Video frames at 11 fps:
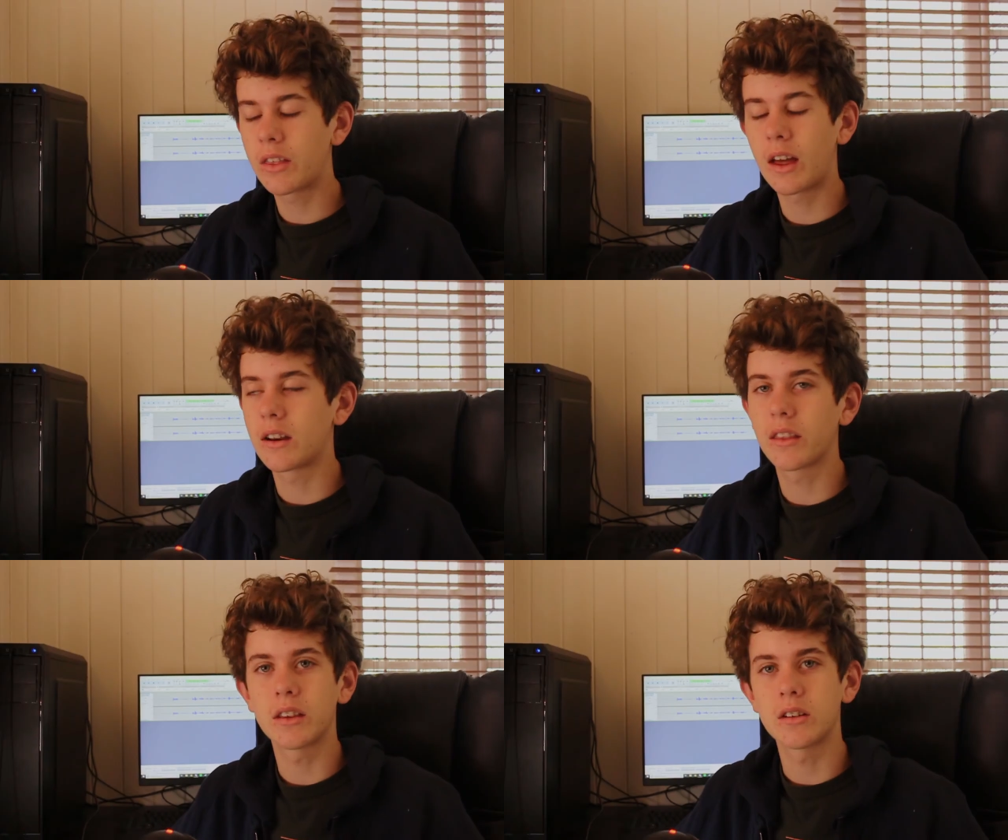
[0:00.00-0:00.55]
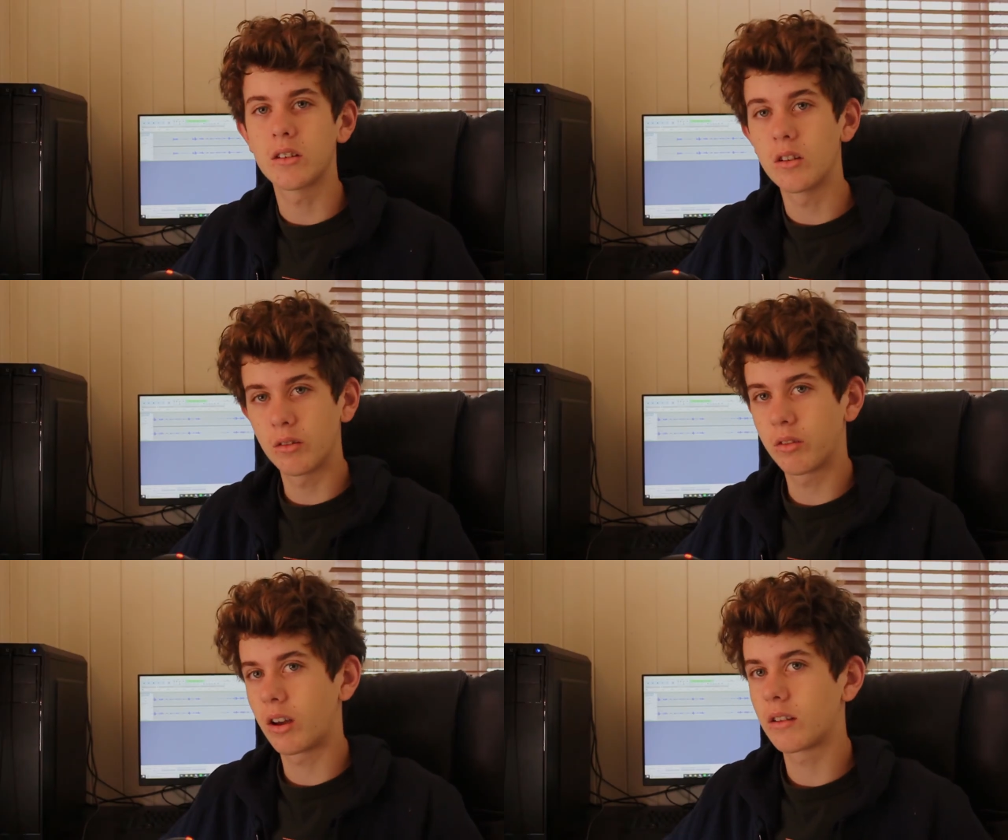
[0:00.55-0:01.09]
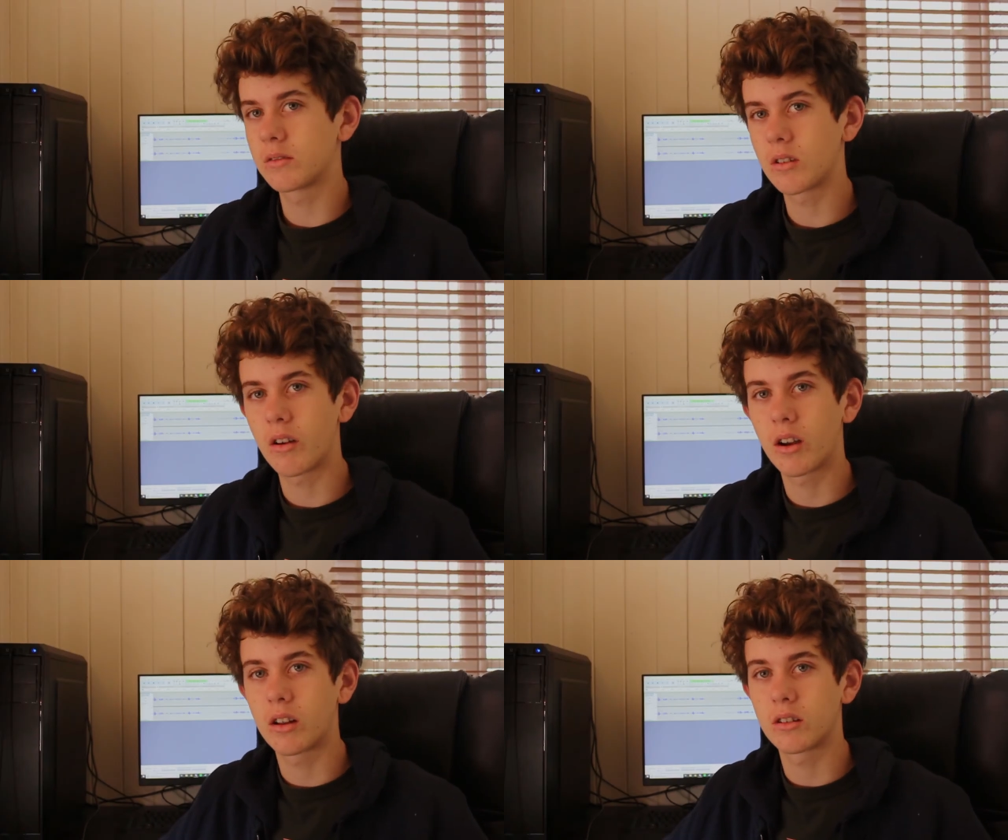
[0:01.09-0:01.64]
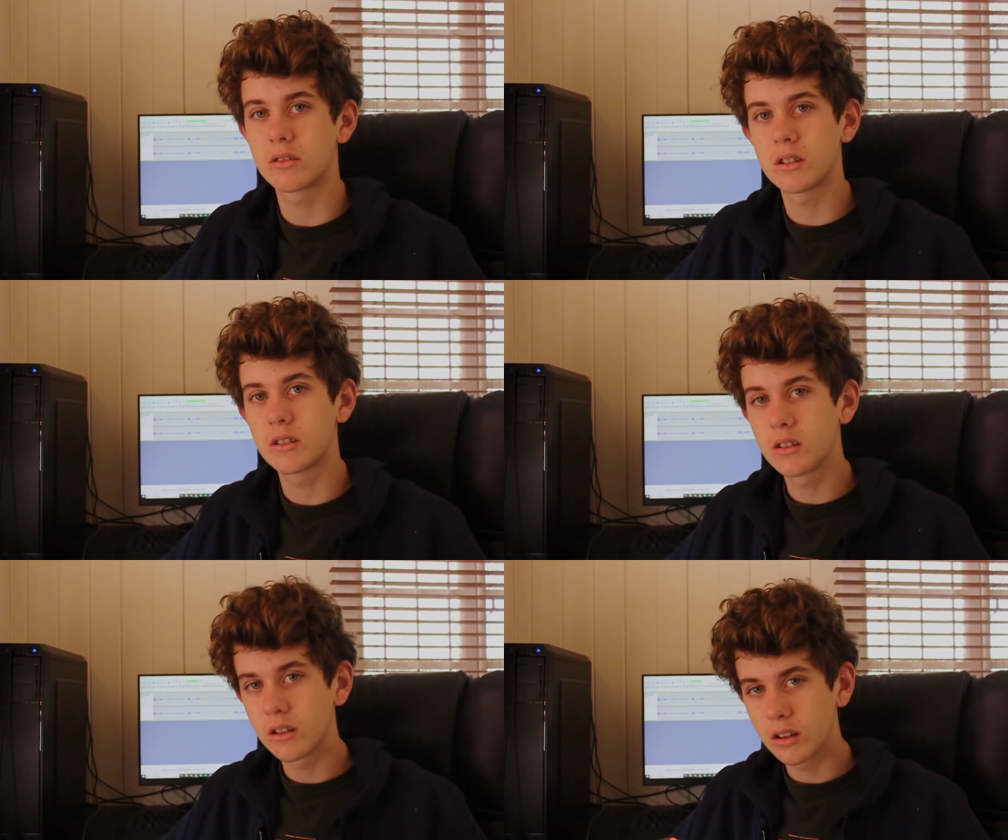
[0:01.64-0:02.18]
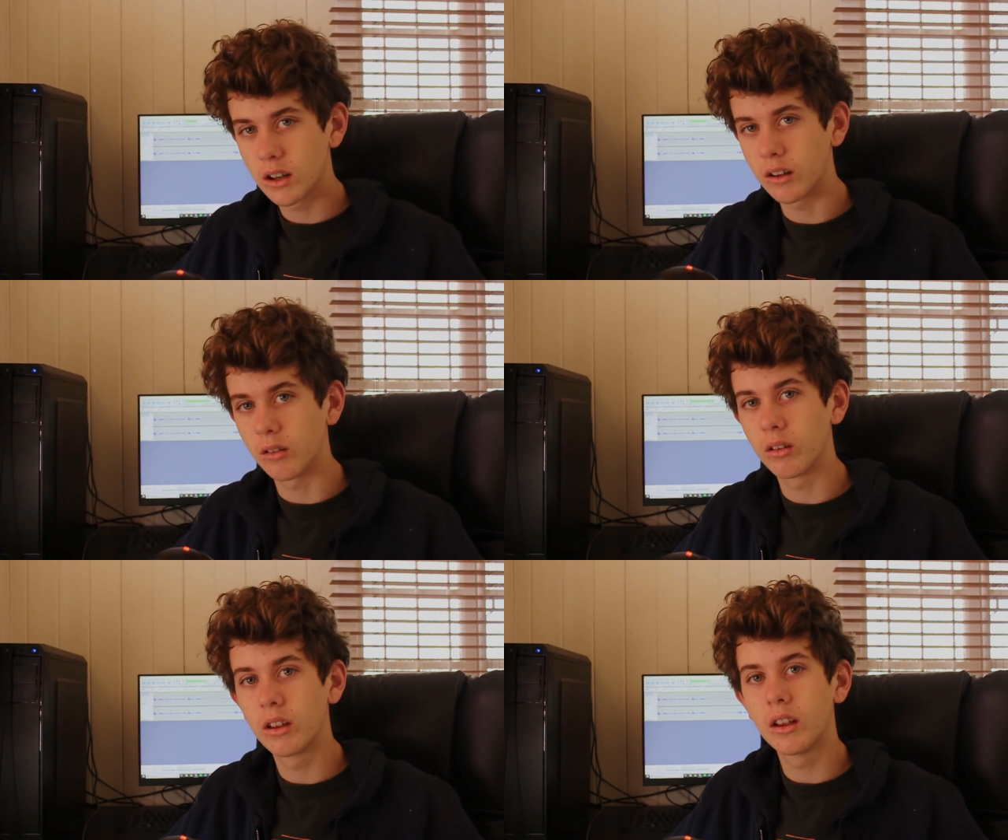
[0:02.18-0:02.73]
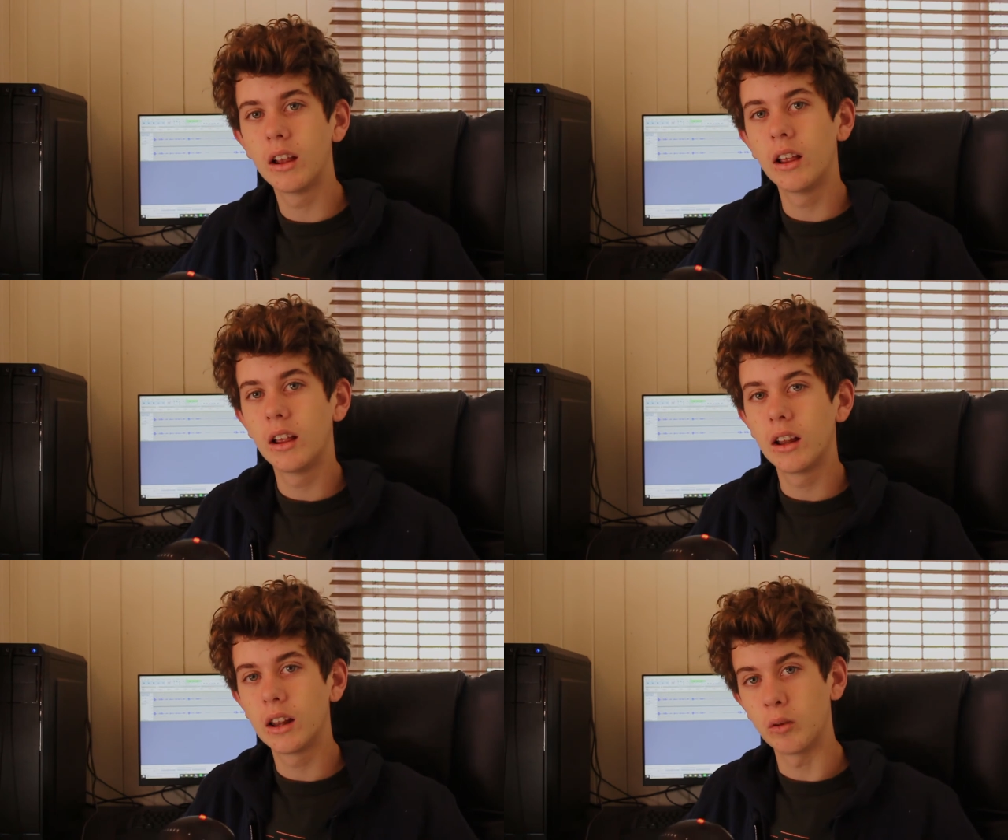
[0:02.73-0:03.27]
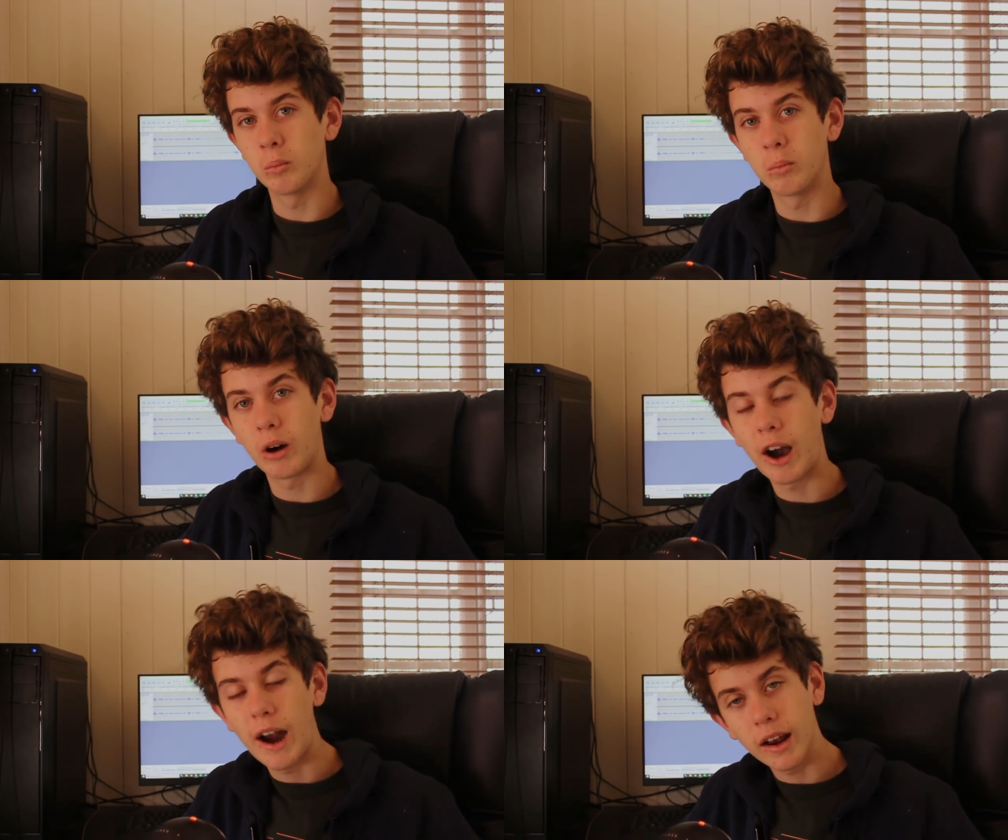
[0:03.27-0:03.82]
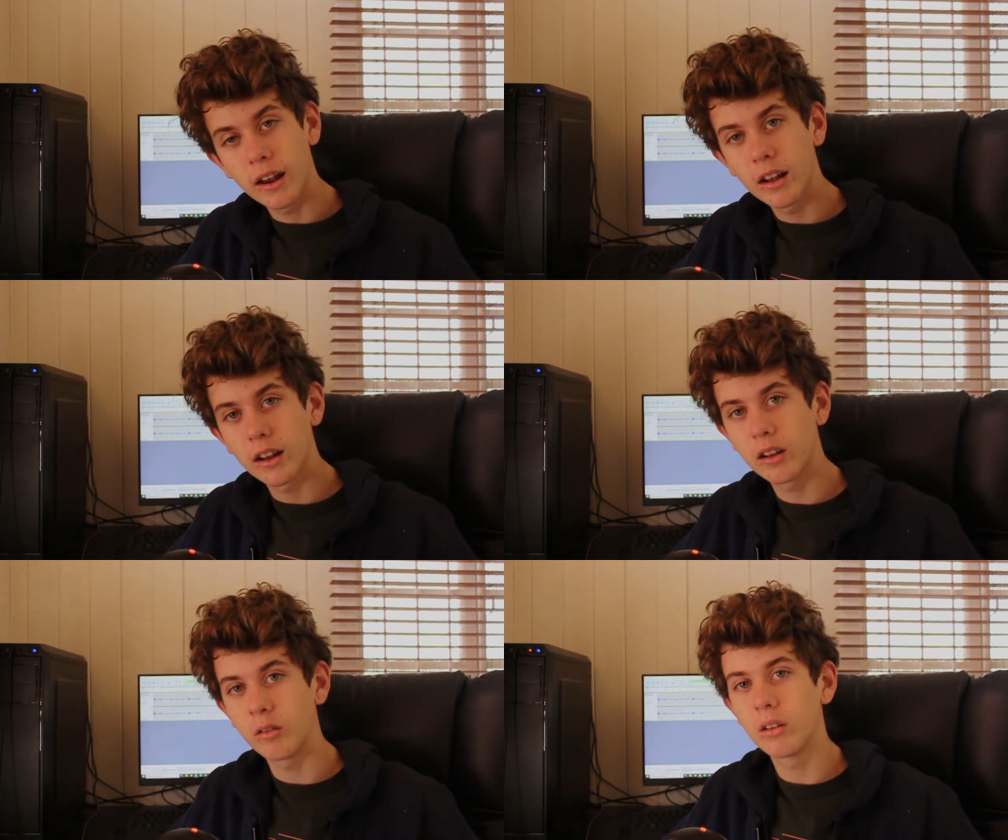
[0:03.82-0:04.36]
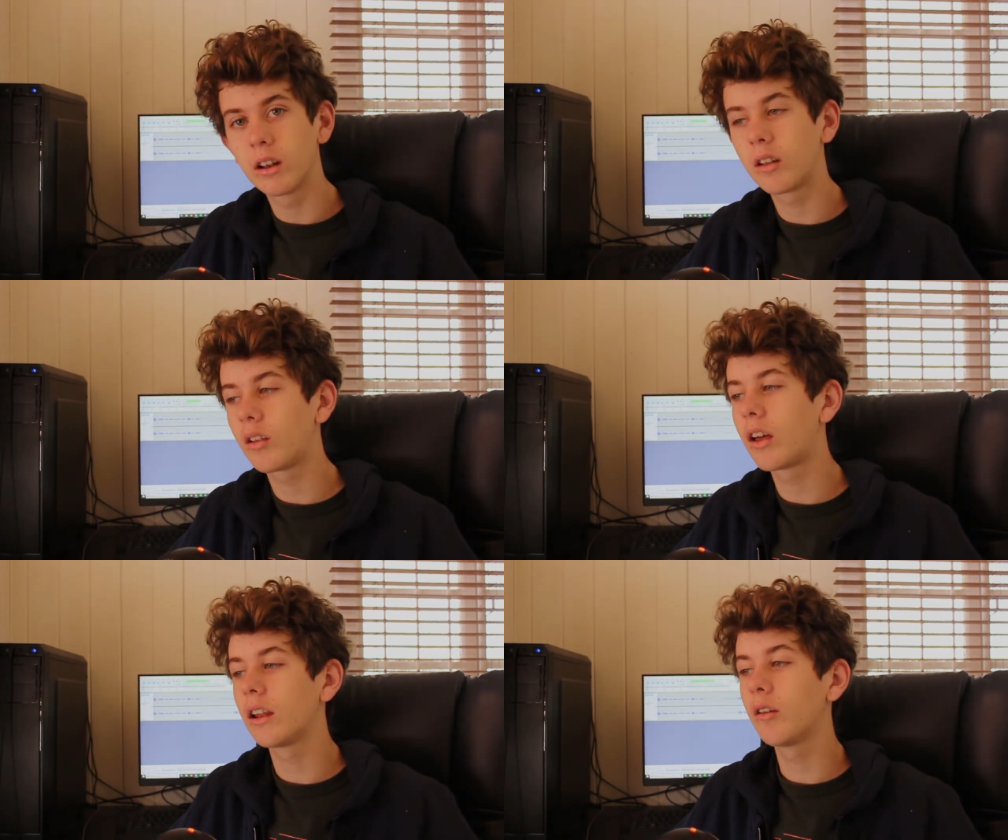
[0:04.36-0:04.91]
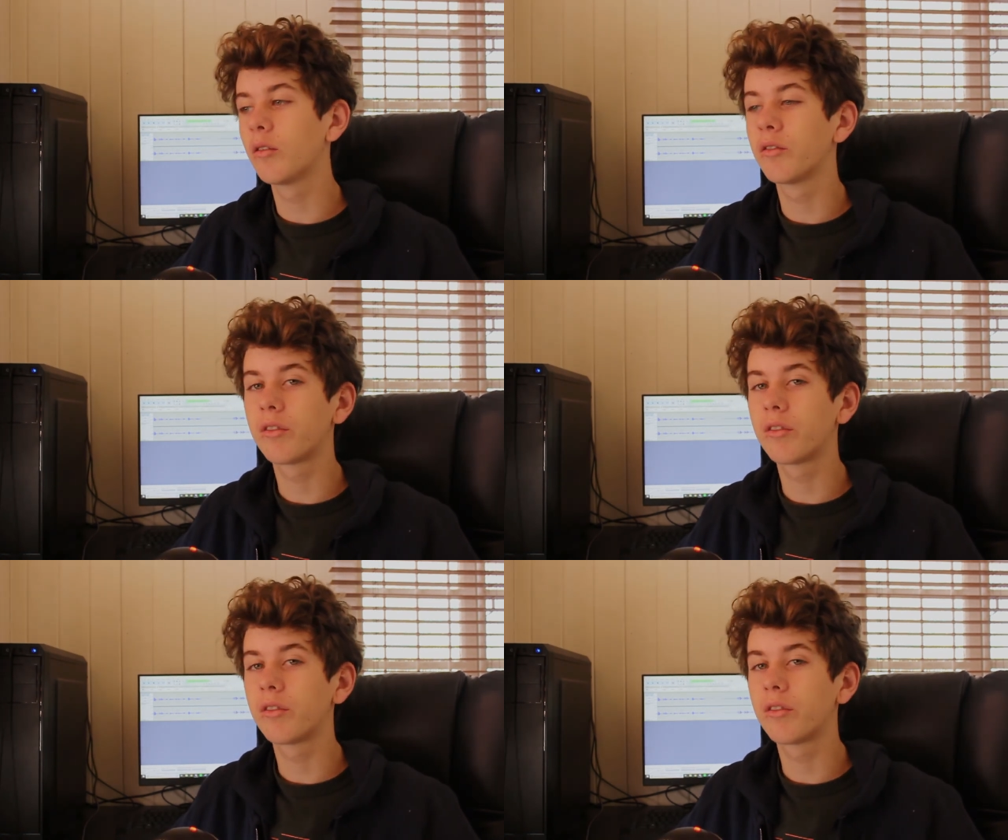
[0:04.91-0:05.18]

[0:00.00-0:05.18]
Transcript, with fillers: that had nothing to do with what I was going on. It was just a little, little brag, a little, a little